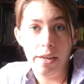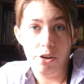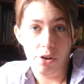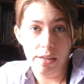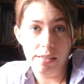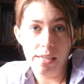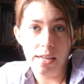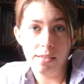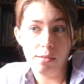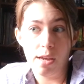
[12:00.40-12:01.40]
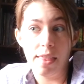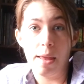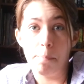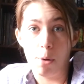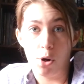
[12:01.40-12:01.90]
in your incense and
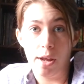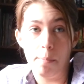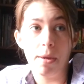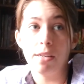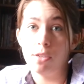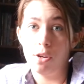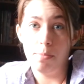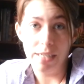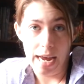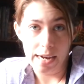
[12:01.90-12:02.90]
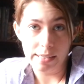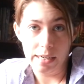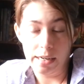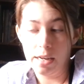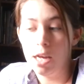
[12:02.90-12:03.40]
then burn it, because it could be
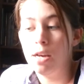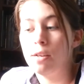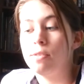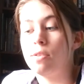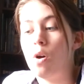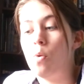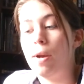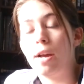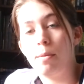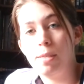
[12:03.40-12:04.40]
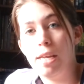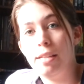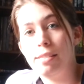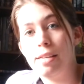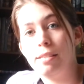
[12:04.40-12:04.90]
toxic. So when it comes to
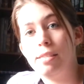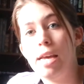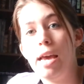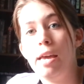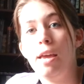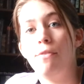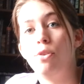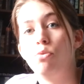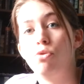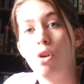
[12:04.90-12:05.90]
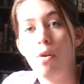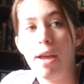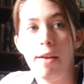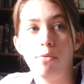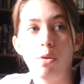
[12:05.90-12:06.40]
incense day, if you don't
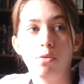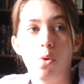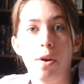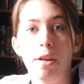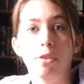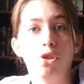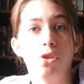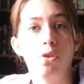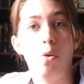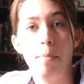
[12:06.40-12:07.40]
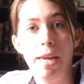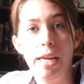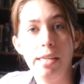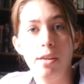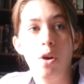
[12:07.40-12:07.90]
have rose oil, just omit
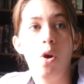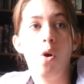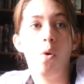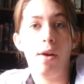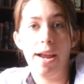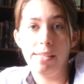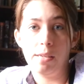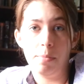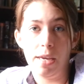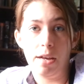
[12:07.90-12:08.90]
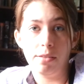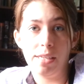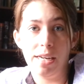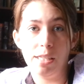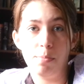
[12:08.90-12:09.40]
it or add something else
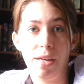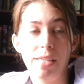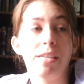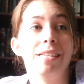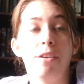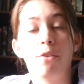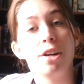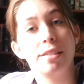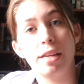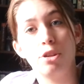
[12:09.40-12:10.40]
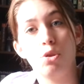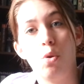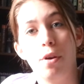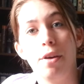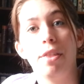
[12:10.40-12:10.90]
in its place, a different essential
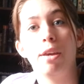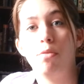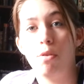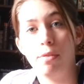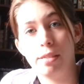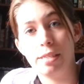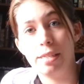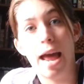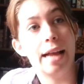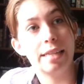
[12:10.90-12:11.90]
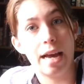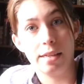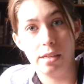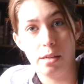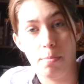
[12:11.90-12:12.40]
oil that you know is not
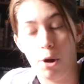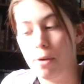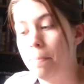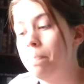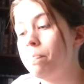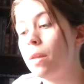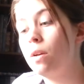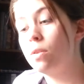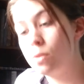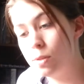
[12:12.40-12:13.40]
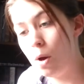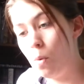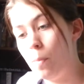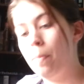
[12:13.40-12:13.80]
toxic to burn. So